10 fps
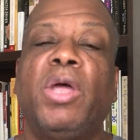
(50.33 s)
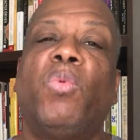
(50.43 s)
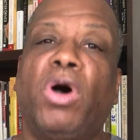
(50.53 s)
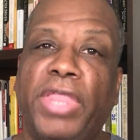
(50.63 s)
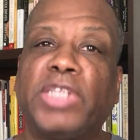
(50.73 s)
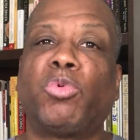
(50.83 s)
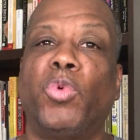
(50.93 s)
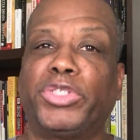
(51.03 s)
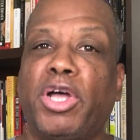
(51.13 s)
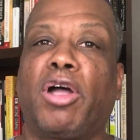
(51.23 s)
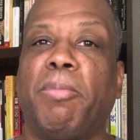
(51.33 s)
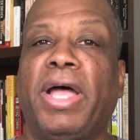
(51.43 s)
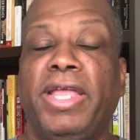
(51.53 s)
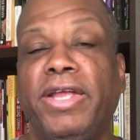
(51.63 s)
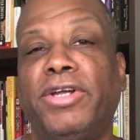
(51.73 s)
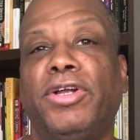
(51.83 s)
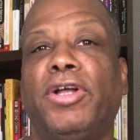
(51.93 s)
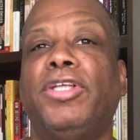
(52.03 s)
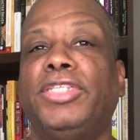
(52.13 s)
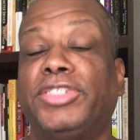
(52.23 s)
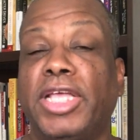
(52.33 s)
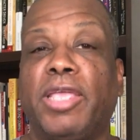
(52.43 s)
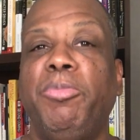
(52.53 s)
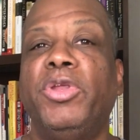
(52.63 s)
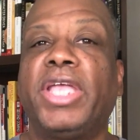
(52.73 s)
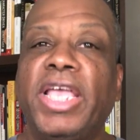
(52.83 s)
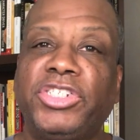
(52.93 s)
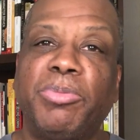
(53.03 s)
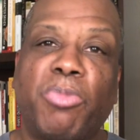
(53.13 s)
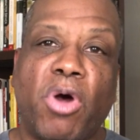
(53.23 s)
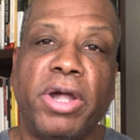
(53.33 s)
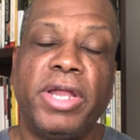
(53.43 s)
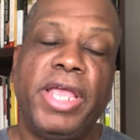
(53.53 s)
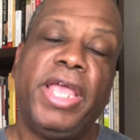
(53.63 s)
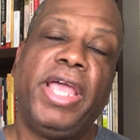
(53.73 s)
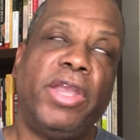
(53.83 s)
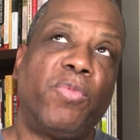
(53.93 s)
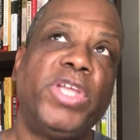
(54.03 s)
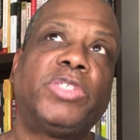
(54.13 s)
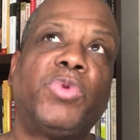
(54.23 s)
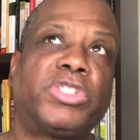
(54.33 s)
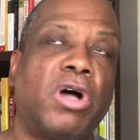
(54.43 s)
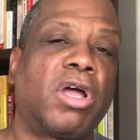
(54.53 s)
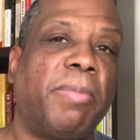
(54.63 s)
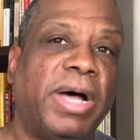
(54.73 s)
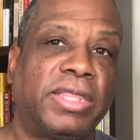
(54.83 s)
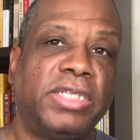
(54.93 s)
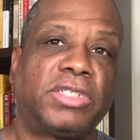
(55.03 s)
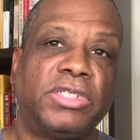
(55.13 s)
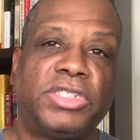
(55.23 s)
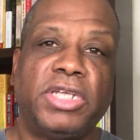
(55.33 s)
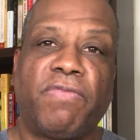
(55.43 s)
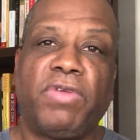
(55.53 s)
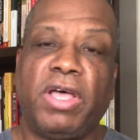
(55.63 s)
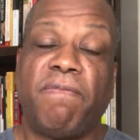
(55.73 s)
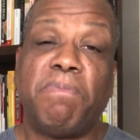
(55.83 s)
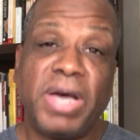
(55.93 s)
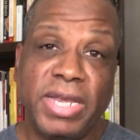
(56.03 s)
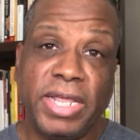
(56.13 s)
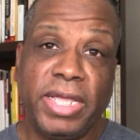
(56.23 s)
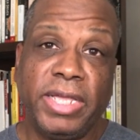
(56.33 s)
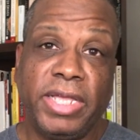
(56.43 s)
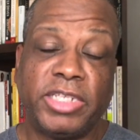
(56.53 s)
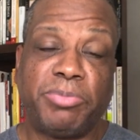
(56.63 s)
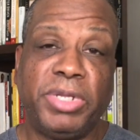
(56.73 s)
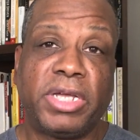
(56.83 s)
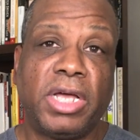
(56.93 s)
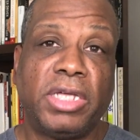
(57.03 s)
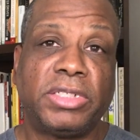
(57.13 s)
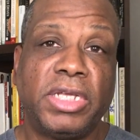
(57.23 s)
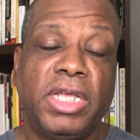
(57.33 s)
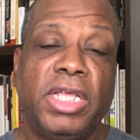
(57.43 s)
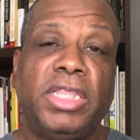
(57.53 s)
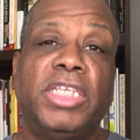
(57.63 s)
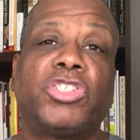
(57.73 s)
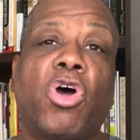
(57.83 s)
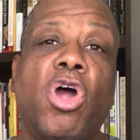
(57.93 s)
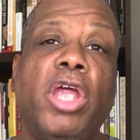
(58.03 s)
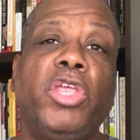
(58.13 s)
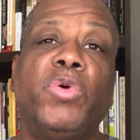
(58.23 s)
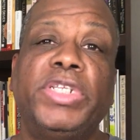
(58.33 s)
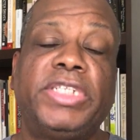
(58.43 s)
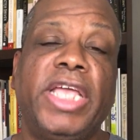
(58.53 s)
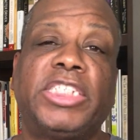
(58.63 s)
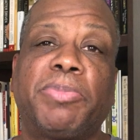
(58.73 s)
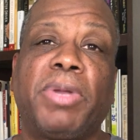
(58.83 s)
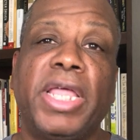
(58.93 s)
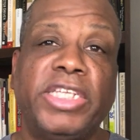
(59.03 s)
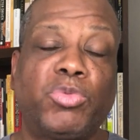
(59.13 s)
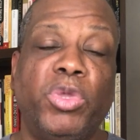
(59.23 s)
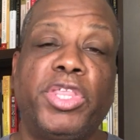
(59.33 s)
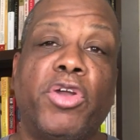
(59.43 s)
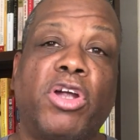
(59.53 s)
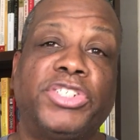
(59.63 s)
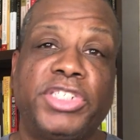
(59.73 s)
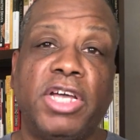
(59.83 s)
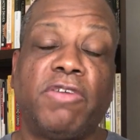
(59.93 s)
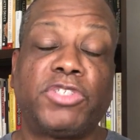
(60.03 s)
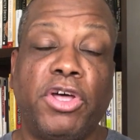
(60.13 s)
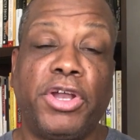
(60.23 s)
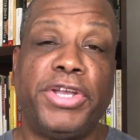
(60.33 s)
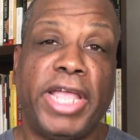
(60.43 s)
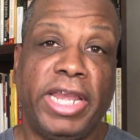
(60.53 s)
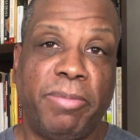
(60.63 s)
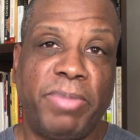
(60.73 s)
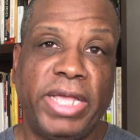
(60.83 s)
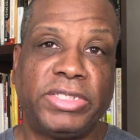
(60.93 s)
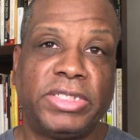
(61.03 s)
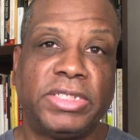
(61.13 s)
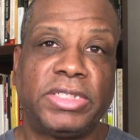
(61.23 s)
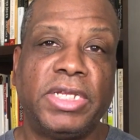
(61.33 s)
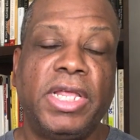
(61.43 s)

Well, that's what we're talking about here is that communication part. And the reason we're talking about this on Self Love Monday is because this arguing takes place within ourselves on a daily basis.